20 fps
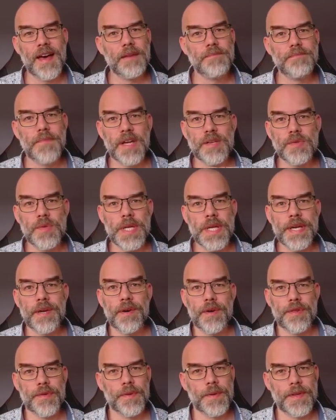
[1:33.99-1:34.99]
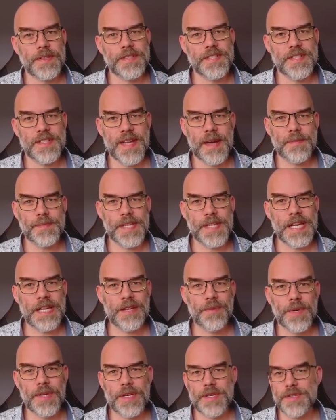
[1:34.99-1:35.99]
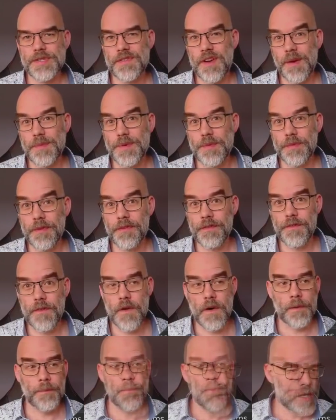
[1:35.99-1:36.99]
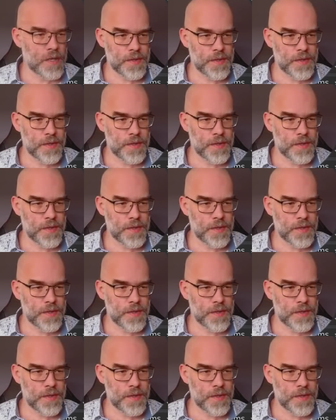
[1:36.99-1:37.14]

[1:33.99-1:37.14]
and manually go through the steps that you want your script to perform.